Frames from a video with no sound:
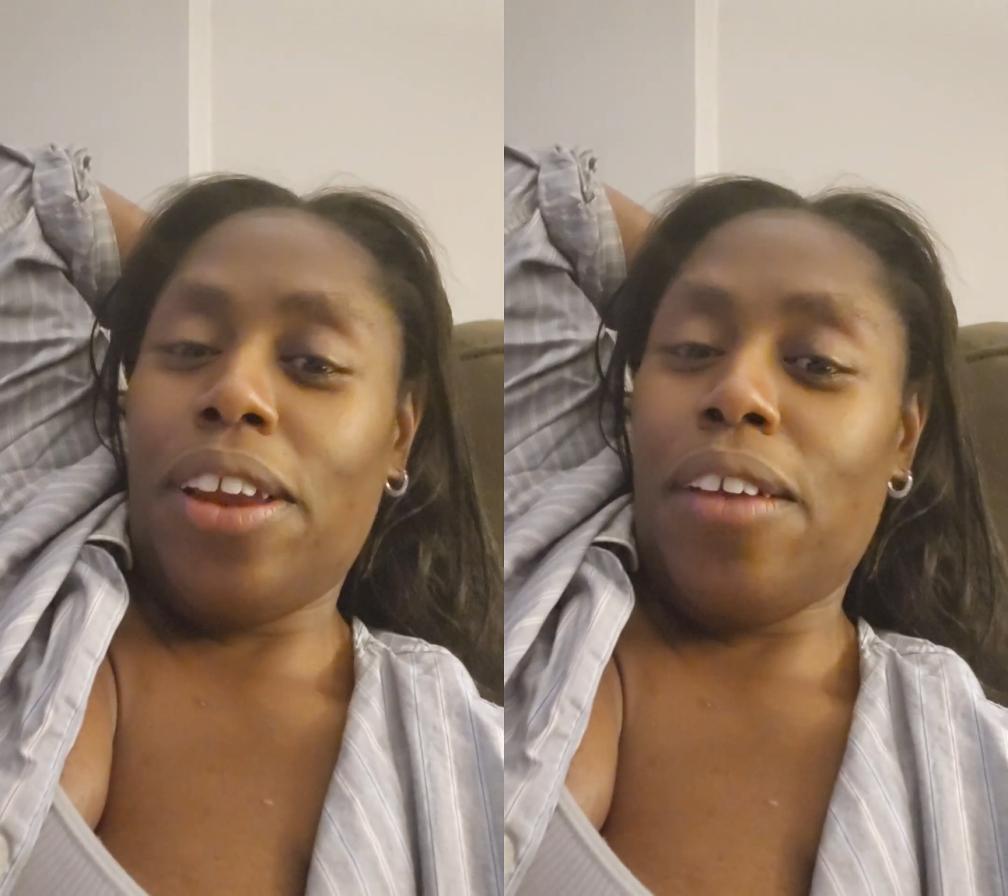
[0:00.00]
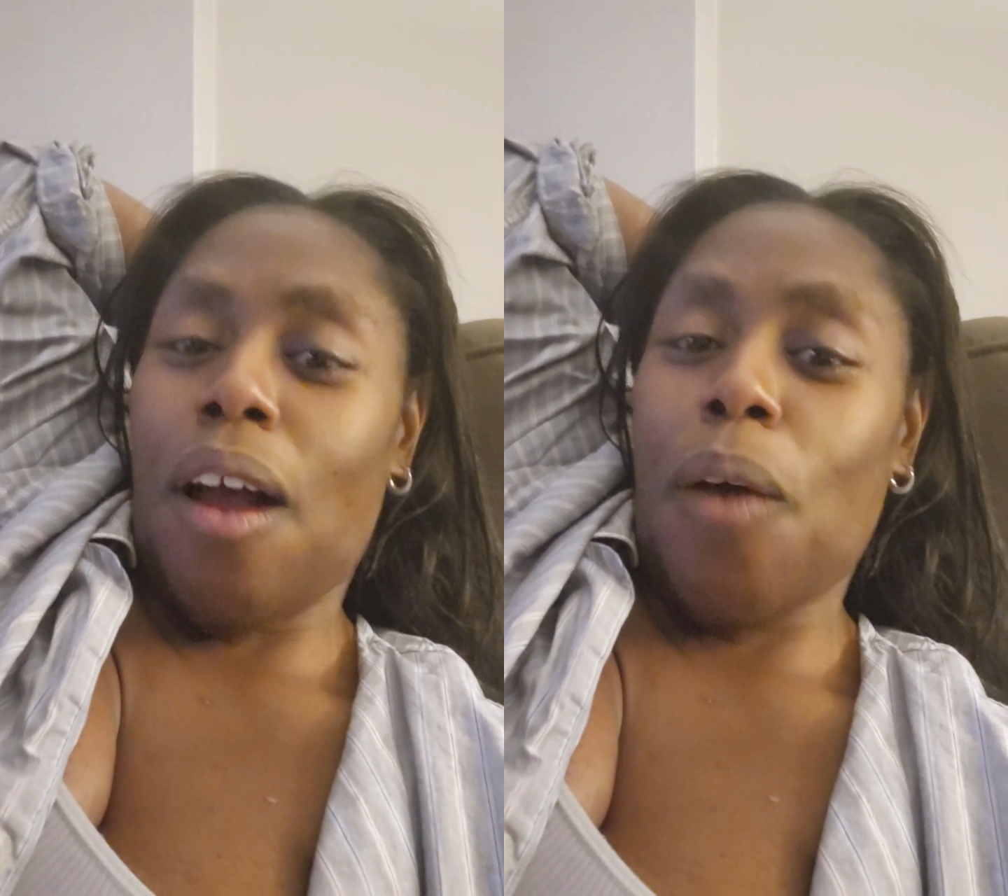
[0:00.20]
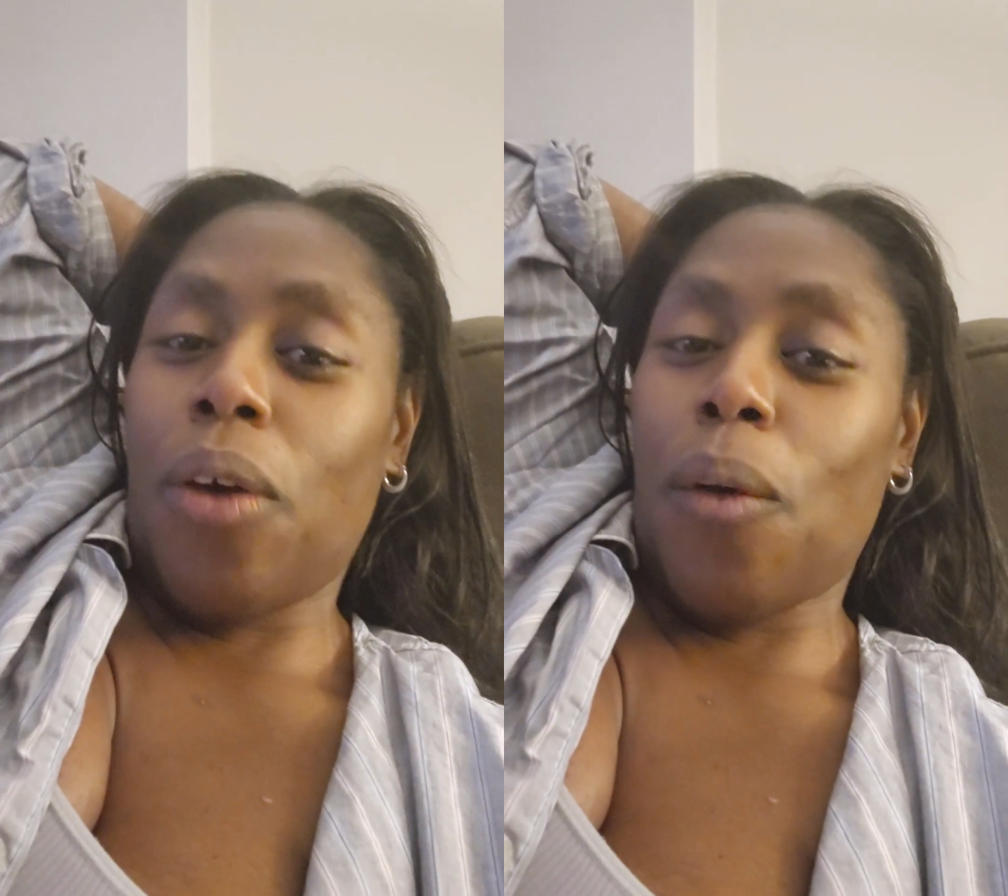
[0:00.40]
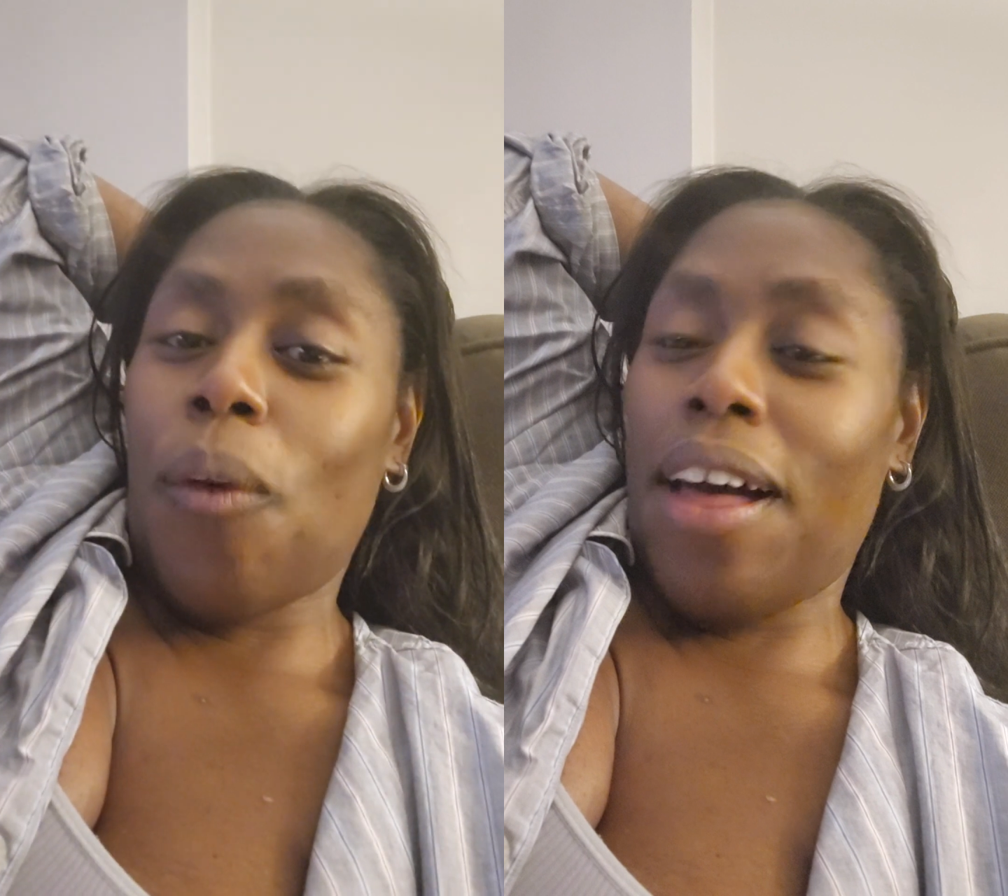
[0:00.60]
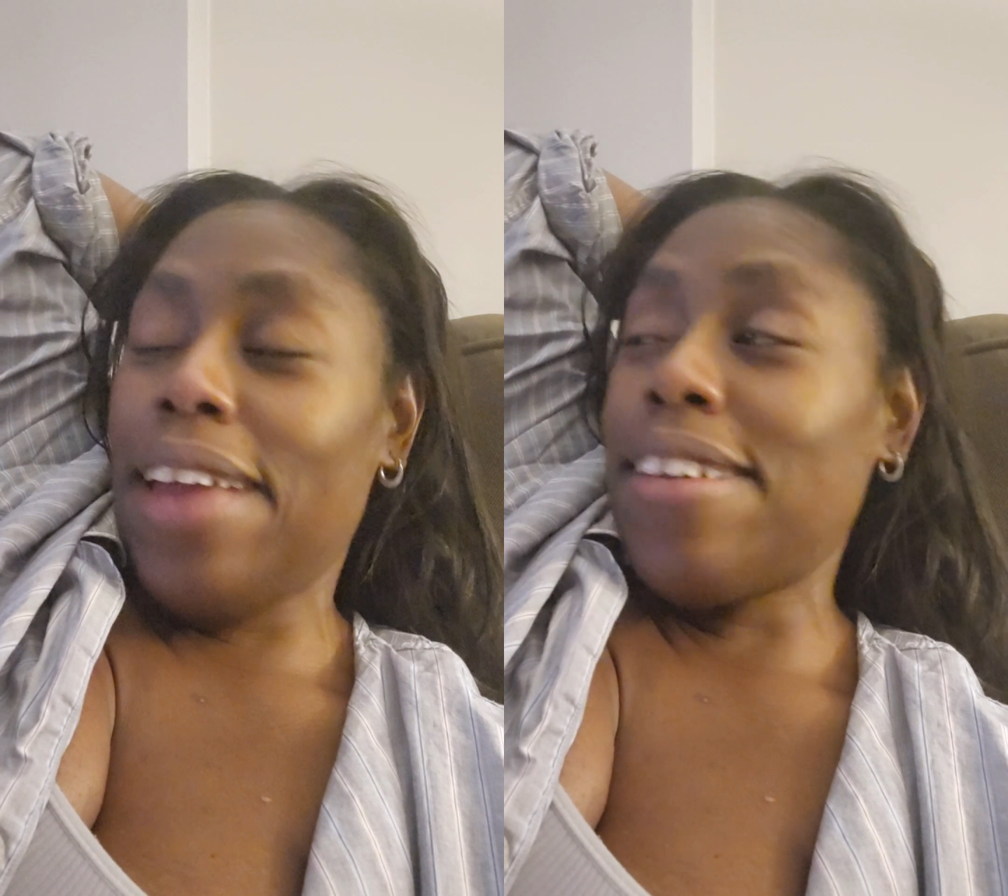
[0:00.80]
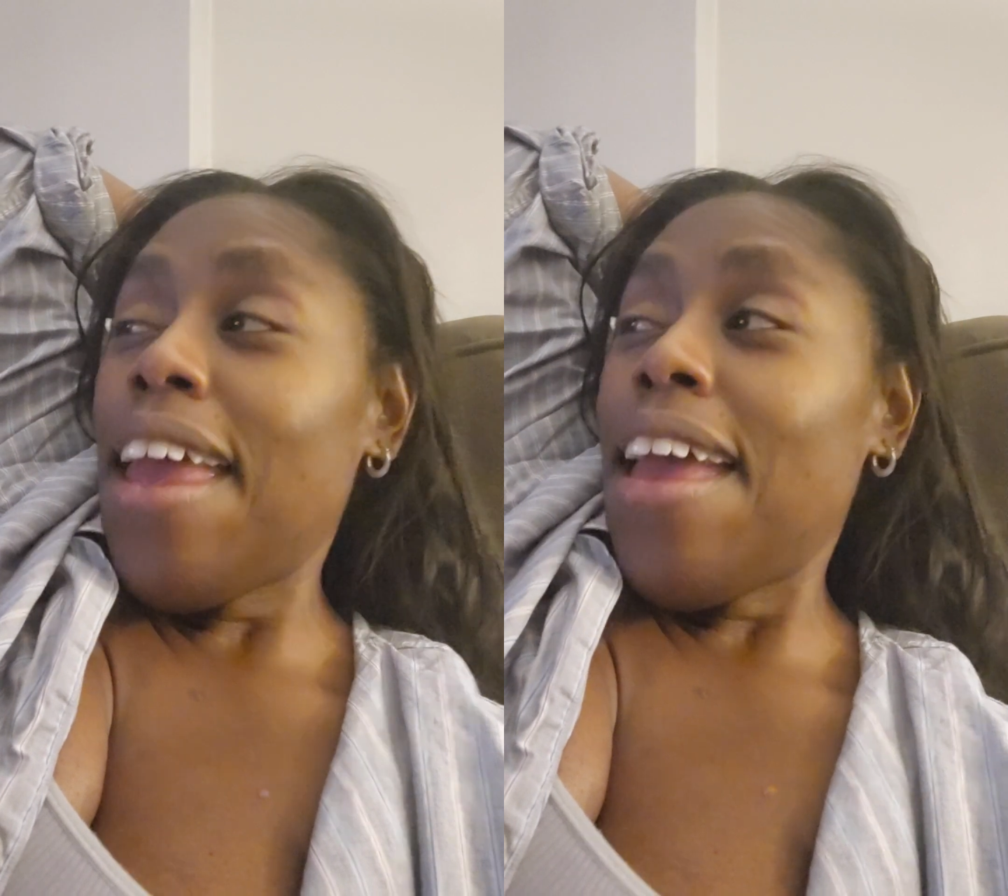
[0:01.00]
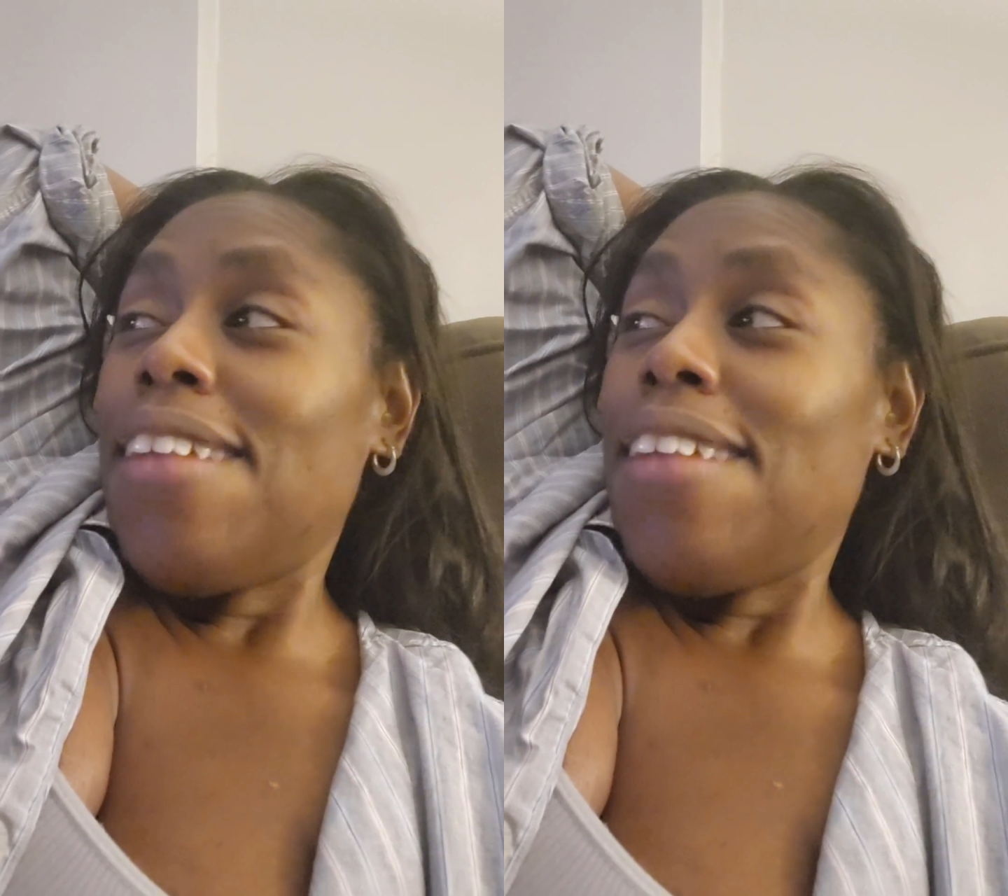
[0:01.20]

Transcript: on here I want to watch.